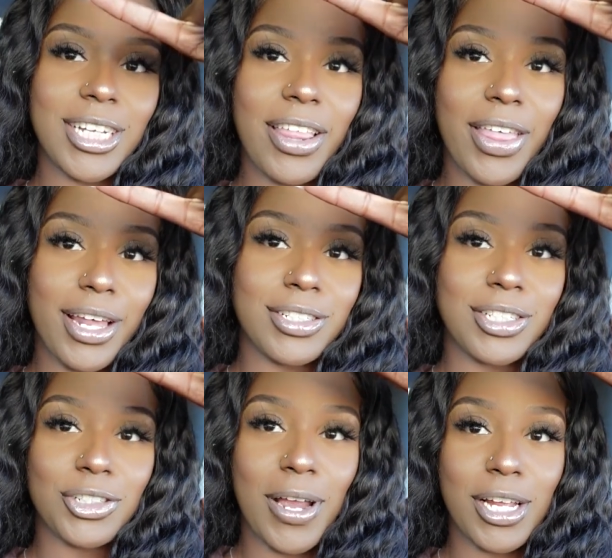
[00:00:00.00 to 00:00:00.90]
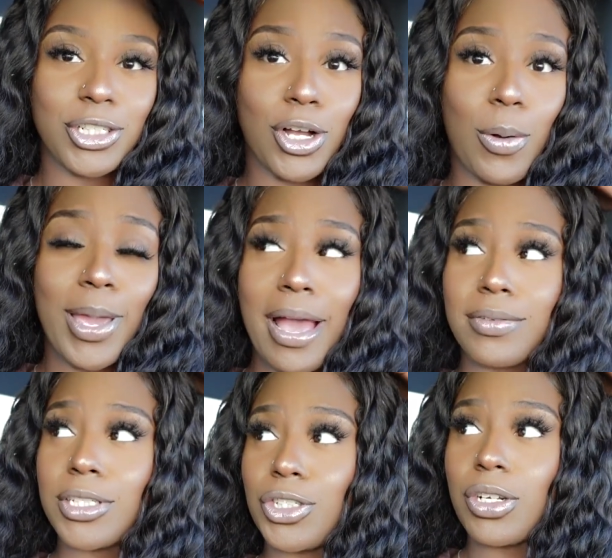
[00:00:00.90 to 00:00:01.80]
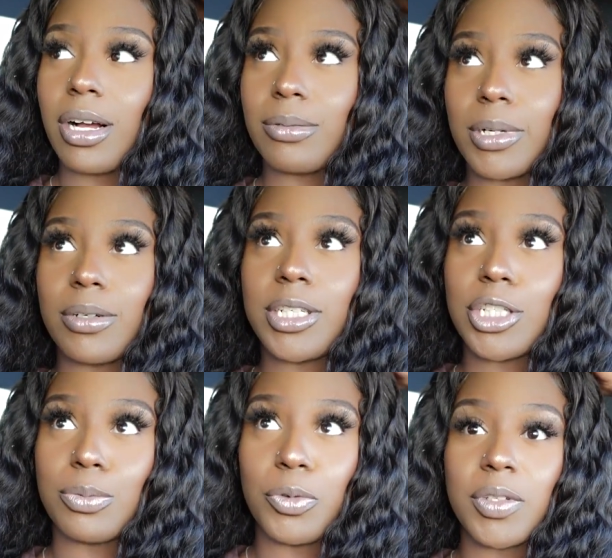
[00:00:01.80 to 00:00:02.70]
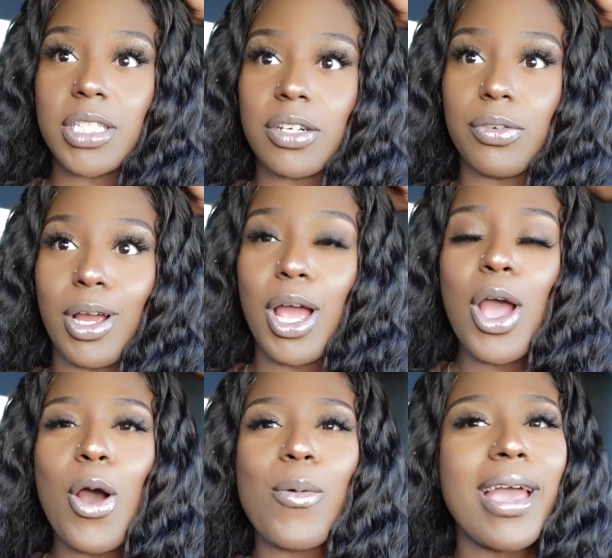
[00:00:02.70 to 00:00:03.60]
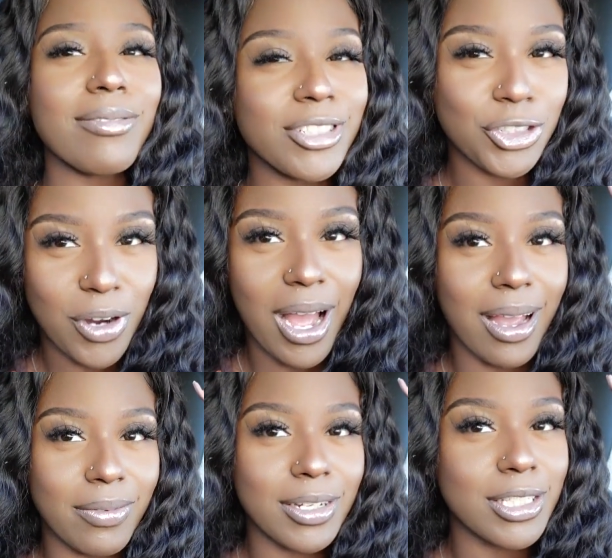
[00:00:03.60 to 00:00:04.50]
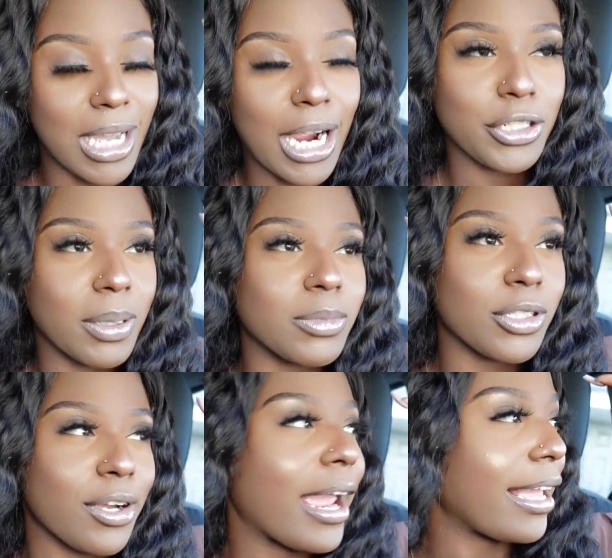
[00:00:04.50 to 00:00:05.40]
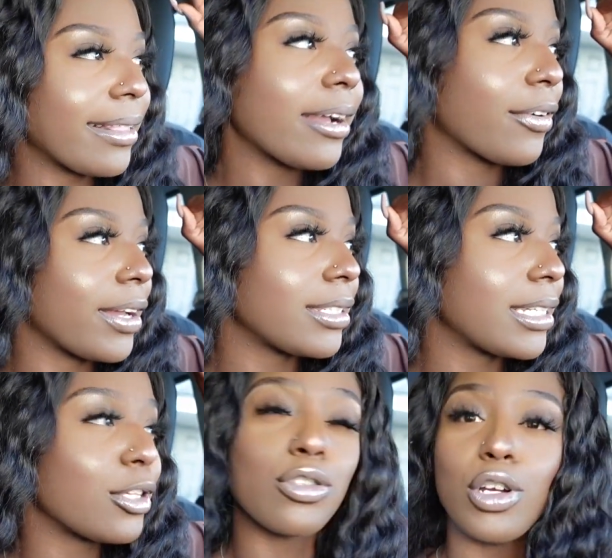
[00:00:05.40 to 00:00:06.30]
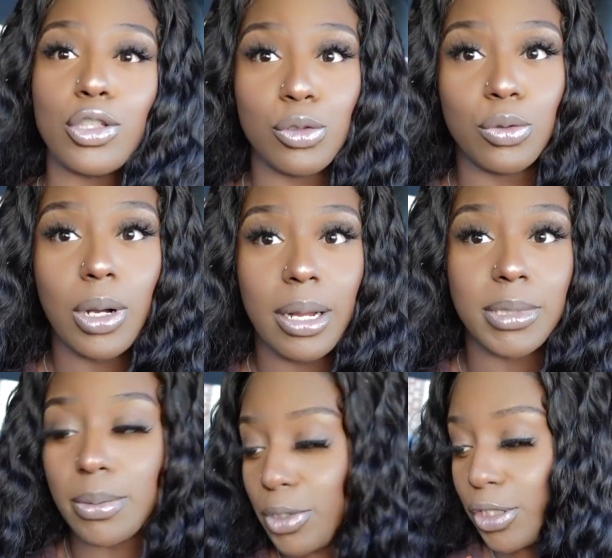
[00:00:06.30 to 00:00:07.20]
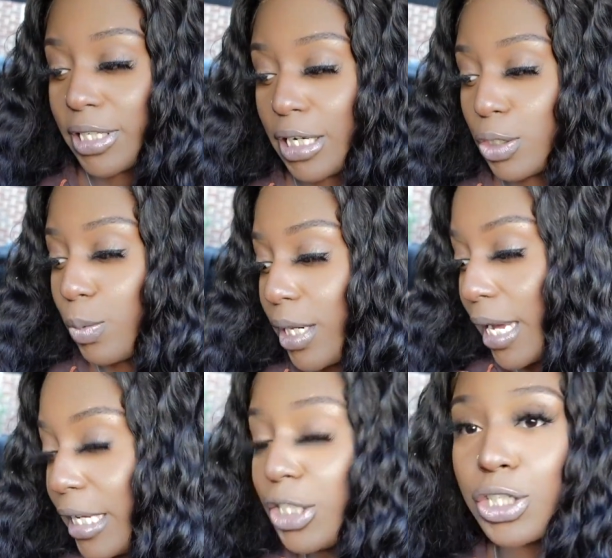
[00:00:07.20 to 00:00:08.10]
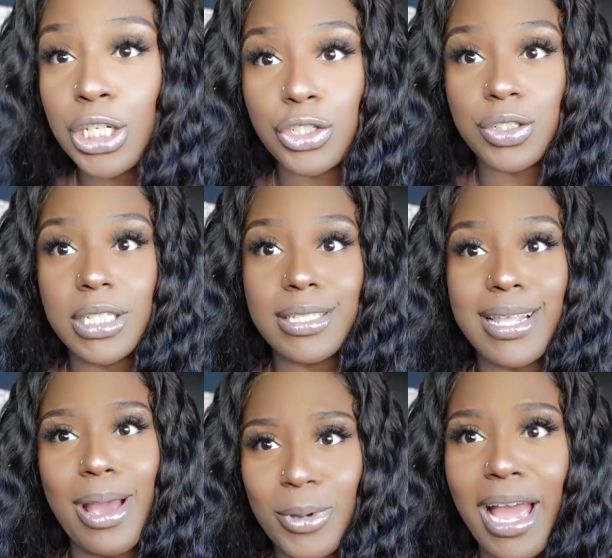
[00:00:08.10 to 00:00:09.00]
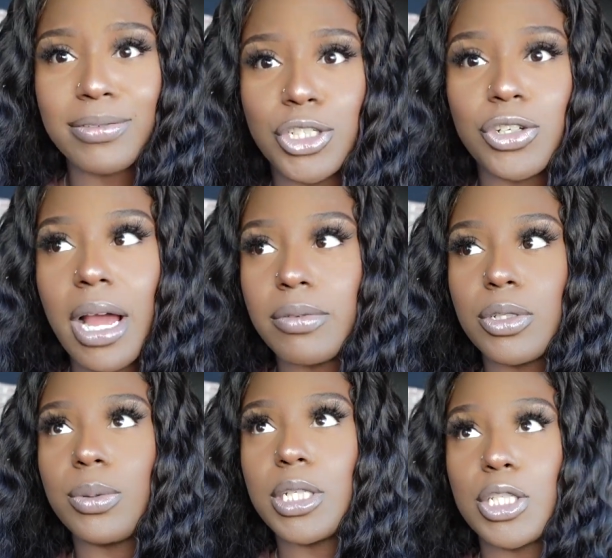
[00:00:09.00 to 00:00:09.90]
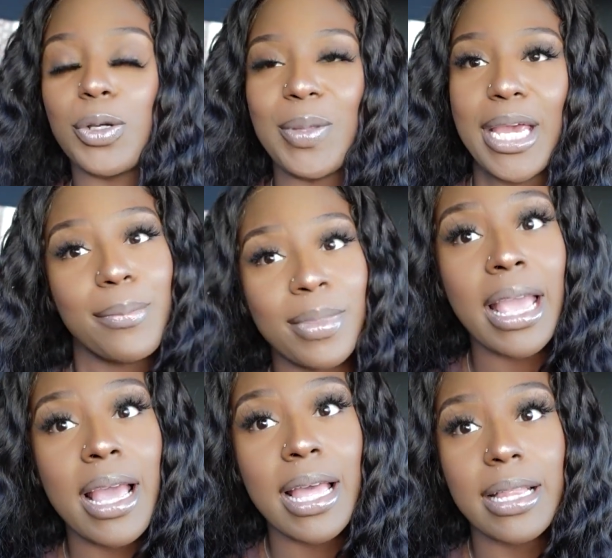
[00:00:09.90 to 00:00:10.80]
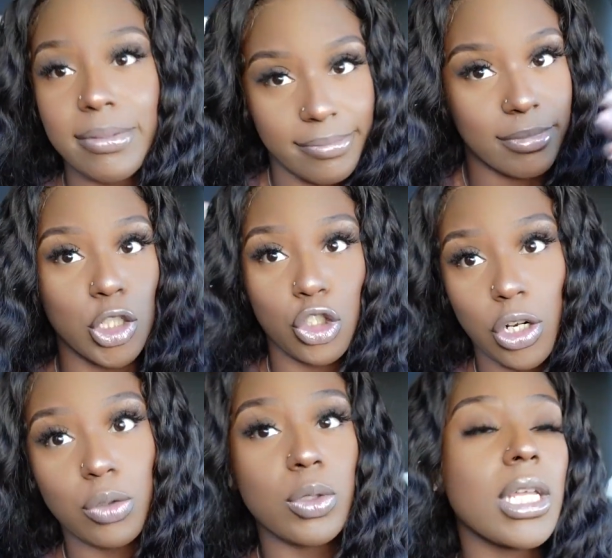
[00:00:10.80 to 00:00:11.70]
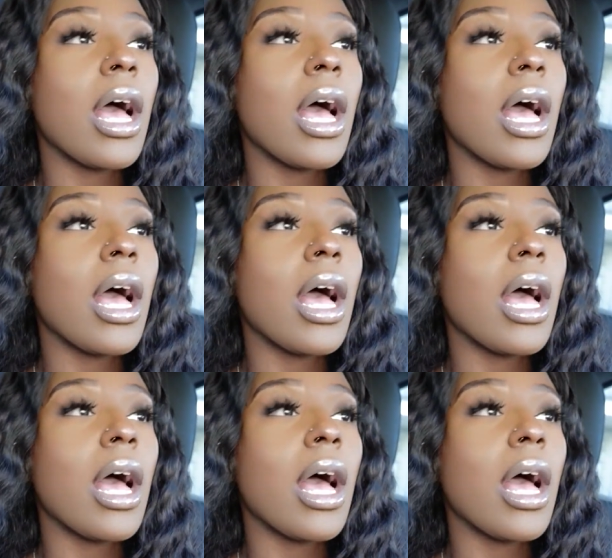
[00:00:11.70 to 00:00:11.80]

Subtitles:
That is the trash, y'all. Well, he just moved it to the front. We have to drive to our dumpster. Ain't that crazy? There's only 2 dumpsters, and it's 1 at each entrance, and we have to drive to it. So yeah, the struggles.